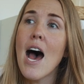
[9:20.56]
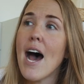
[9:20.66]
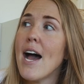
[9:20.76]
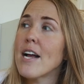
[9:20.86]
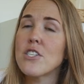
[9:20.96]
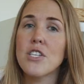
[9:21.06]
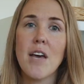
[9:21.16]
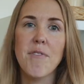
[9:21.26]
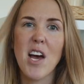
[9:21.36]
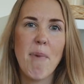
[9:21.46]
I actually
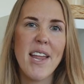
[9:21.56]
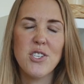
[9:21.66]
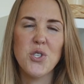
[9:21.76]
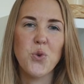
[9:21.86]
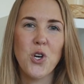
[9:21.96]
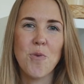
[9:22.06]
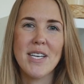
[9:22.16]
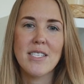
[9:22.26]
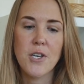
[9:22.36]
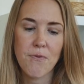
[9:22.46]
have not made a tutorial
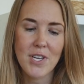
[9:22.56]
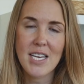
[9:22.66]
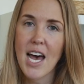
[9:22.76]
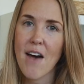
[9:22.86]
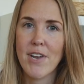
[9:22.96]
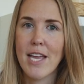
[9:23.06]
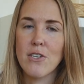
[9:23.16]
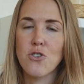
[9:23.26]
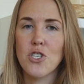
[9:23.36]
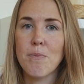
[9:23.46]
myself because I haven't had
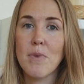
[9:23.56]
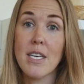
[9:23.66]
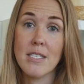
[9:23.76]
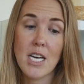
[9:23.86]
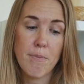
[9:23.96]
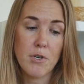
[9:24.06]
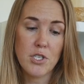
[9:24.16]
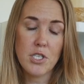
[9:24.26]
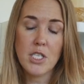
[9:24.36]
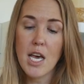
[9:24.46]
to strip these diapers
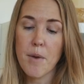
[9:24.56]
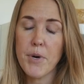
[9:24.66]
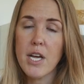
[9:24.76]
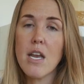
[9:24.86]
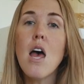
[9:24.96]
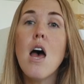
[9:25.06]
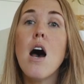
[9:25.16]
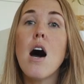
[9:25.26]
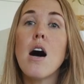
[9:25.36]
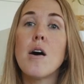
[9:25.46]
just yet, but
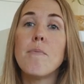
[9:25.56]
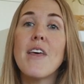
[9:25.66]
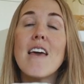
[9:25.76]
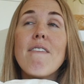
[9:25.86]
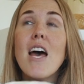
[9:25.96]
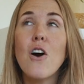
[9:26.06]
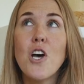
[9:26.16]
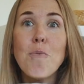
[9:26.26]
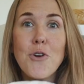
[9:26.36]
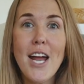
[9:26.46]
um, they have held
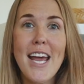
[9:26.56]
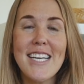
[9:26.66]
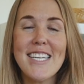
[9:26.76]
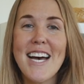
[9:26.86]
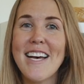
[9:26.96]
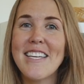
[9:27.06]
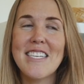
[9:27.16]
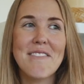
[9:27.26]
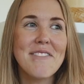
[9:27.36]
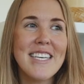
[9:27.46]
up great. I
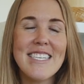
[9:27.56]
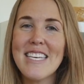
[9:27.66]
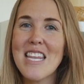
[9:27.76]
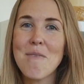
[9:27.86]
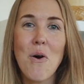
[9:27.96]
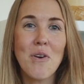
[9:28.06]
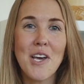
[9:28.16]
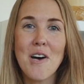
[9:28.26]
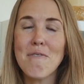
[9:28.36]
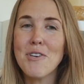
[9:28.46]
definitely see them
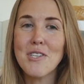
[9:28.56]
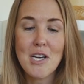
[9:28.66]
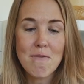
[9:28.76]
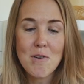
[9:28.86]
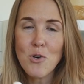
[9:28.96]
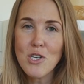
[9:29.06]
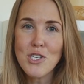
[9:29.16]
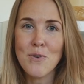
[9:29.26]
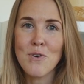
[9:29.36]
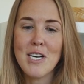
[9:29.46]
holding up for several more
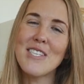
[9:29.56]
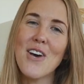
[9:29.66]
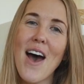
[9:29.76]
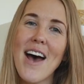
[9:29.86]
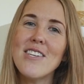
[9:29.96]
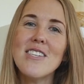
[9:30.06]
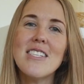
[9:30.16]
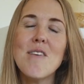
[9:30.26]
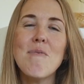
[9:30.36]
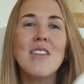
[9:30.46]
children. So I
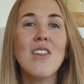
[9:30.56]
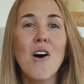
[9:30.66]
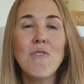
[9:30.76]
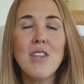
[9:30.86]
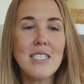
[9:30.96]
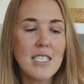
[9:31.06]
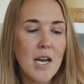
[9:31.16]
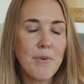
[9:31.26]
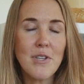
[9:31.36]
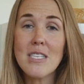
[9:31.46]
just am in love with these
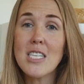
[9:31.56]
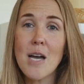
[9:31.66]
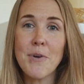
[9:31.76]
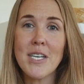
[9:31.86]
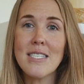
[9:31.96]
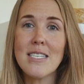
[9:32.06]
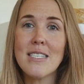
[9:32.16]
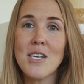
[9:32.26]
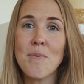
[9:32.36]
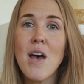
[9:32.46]
diaper, this diapering
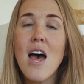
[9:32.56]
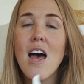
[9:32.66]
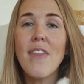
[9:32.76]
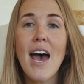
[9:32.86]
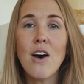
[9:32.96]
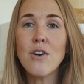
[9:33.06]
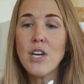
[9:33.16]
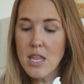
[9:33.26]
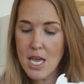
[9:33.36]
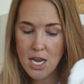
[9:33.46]
system. The outer
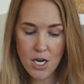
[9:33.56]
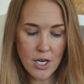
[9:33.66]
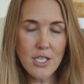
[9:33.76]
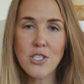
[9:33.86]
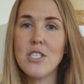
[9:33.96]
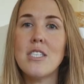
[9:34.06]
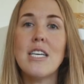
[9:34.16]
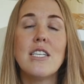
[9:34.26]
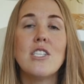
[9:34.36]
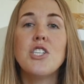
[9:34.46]
and the inner is just
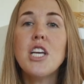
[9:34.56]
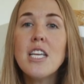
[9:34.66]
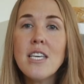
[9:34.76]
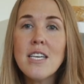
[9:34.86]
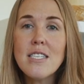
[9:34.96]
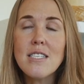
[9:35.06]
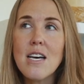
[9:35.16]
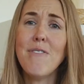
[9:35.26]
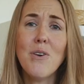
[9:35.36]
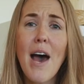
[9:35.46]
ingenious.
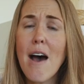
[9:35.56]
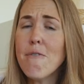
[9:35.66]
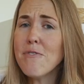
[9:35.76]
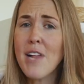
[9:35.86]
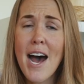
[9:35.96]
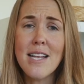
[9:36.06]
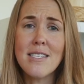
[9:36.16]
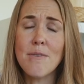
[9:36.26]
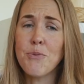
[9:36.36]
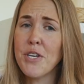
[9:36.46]
If you have
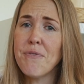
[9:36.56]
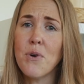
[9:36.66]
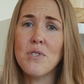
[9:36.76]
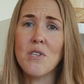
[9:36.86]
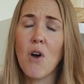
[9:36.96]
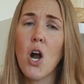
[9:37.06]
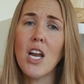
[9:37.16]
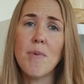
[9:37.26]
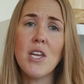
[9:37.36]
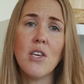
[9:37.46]
flats and pre-folds and you've
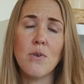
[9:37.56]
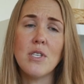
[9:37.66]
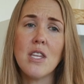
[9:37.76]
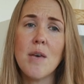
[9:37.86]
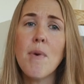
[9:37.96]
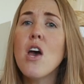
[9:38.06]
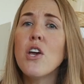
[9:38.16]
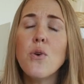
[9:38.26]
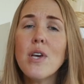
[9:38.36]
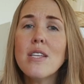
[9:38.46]
already been using them,
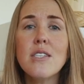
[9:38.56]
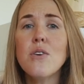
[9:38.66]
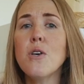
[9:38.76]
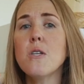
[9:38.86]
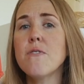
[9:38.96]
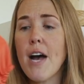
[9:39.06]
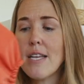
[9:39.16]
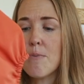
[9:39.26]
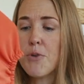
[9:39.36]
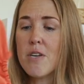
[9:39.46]
you can still use
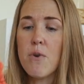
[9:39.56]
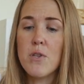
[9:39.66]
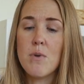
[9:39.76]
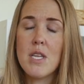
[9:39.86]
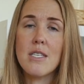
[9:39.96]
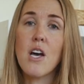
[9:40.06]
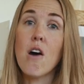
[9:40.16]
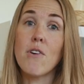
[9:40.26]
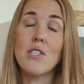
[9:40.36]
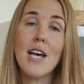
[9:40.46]
flats and pre-folds with these
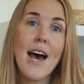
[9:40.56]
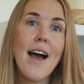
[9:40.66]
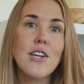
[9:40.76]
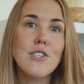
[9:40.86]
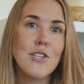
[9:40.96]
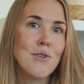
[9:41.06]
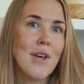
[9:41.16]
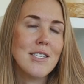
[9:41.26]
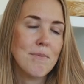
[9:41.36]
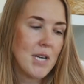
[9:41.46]
covers. I actually do
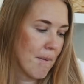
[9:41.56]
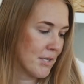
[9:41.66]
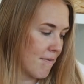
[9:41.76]
that sometimes.